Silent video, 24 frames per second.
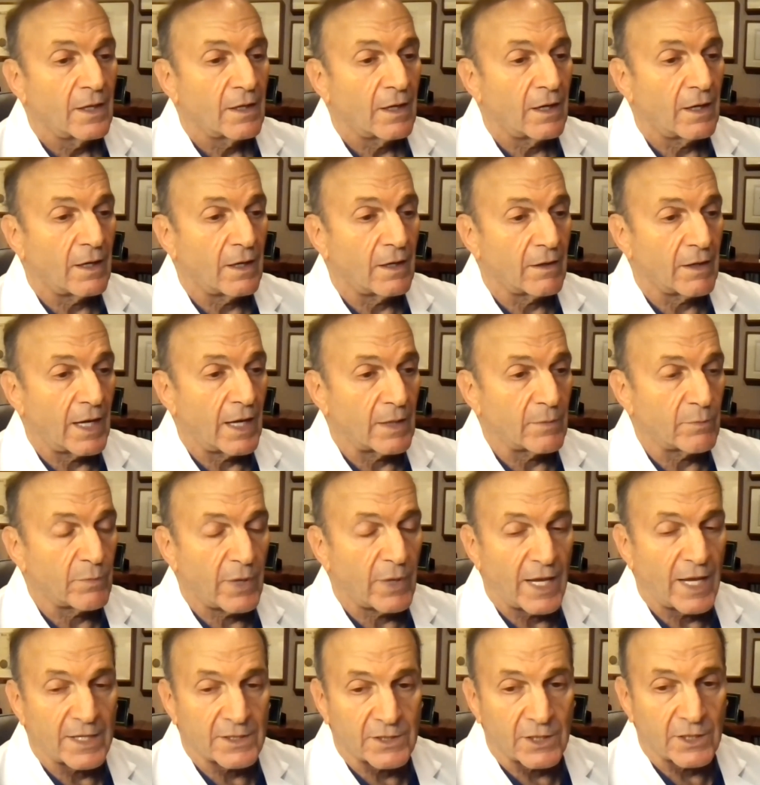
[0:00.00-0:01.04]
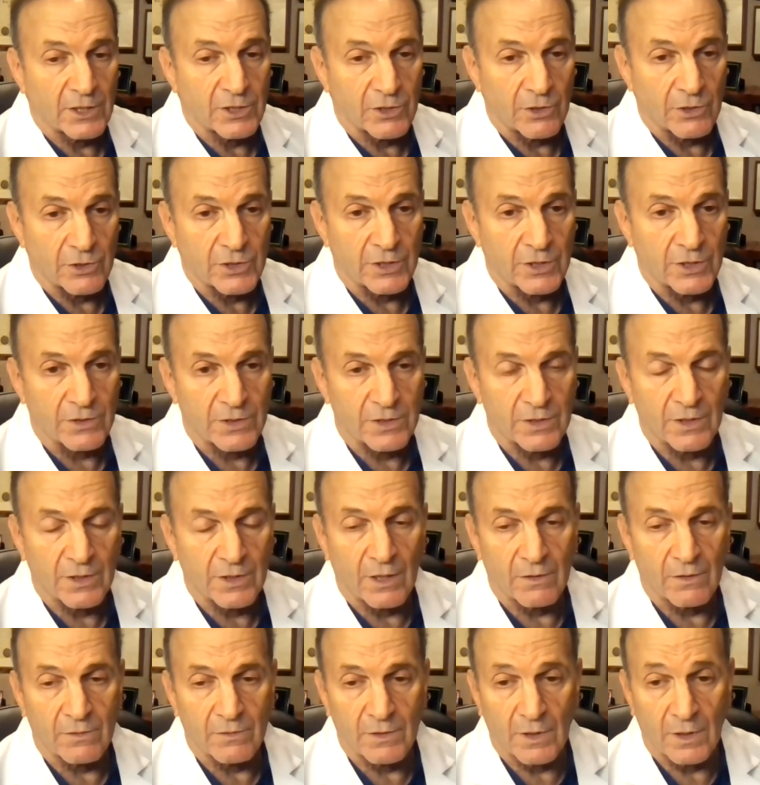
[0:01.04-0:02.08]
and plastic surgeons
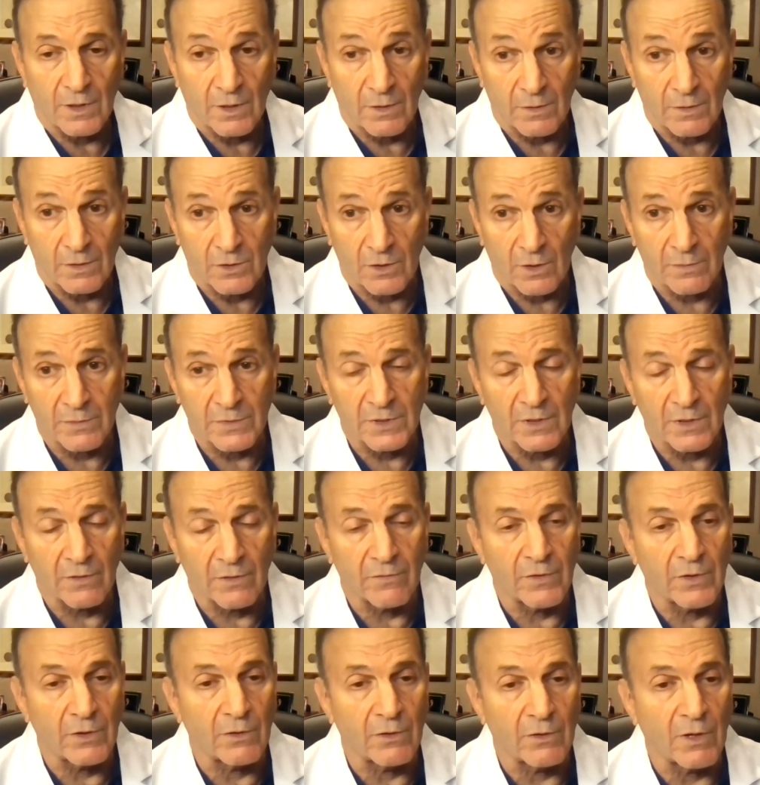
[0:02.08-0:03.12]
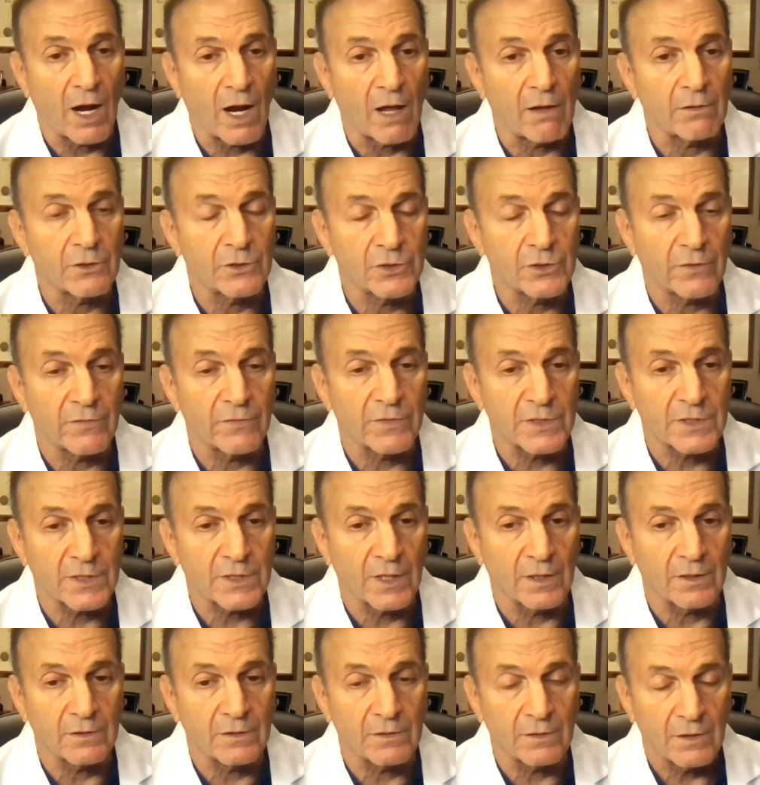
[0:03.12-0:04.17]
in terms of their knowledge of the
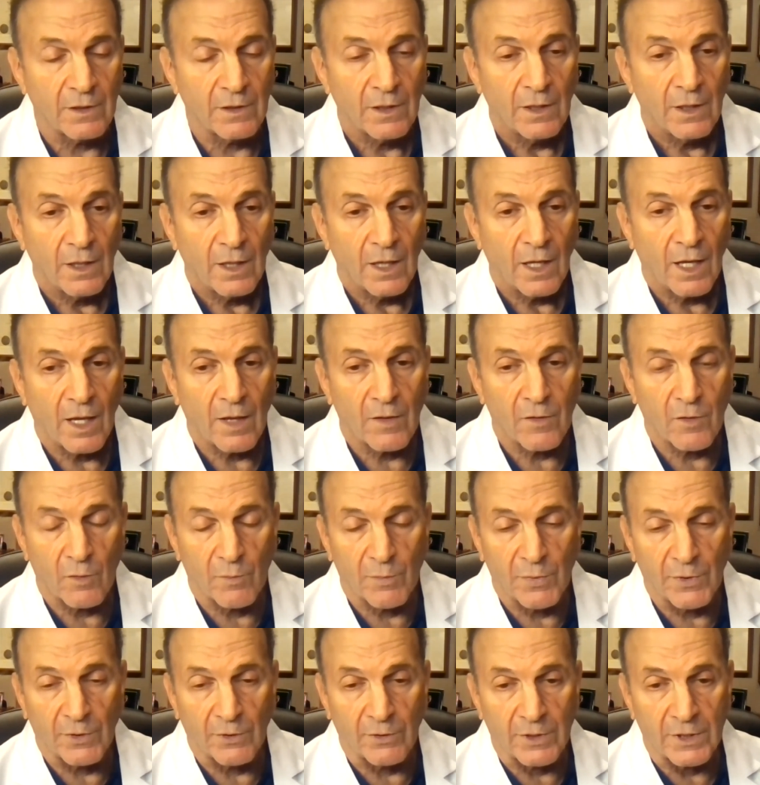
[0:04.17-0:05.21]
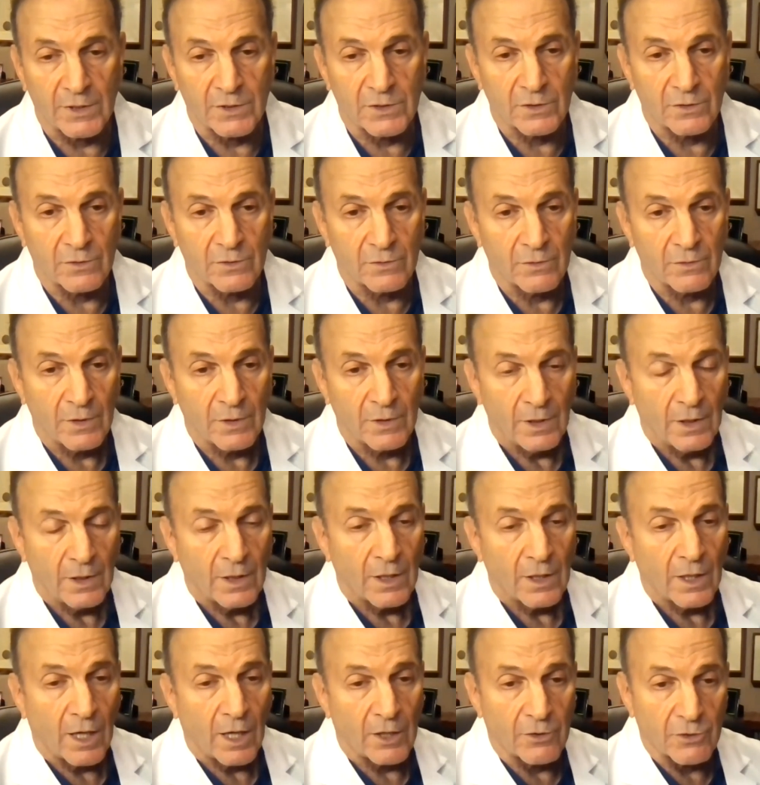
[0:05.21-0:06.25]
skin and their ability to
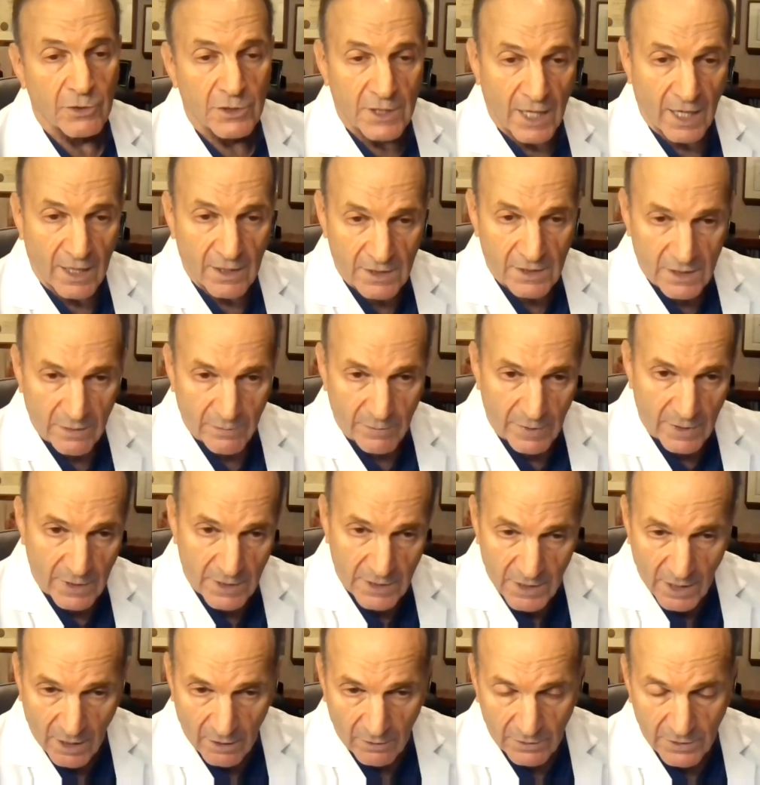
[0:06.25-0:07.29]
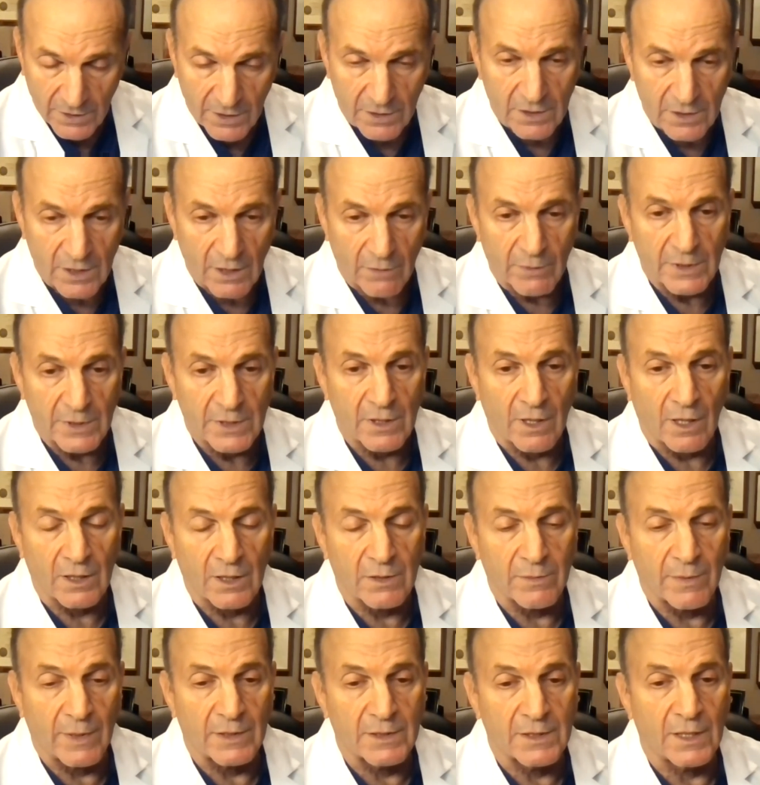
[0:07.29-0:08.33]
understand some of the subtleties that we talked
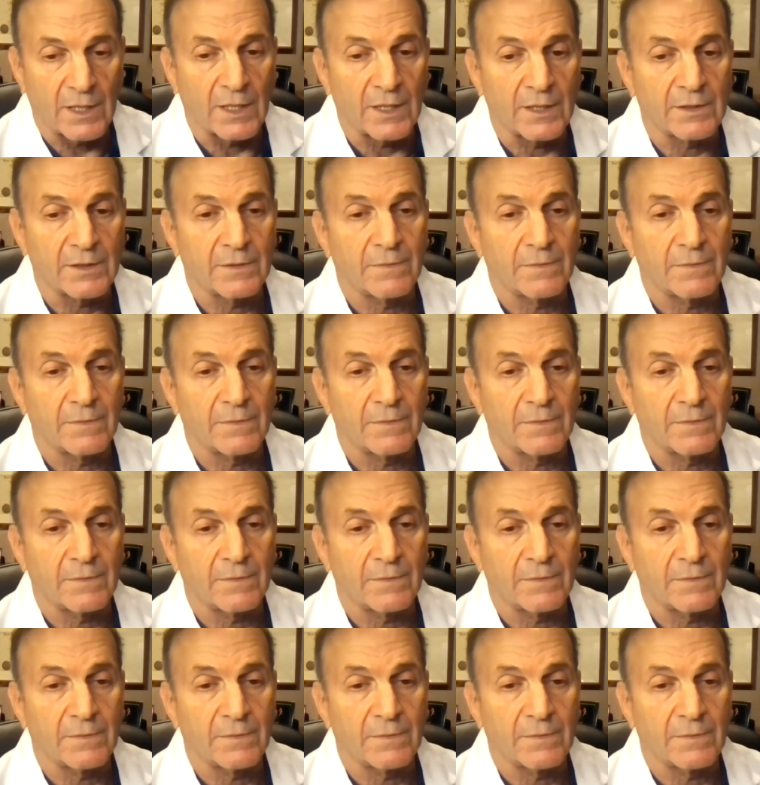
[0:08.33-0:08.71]
about tonight.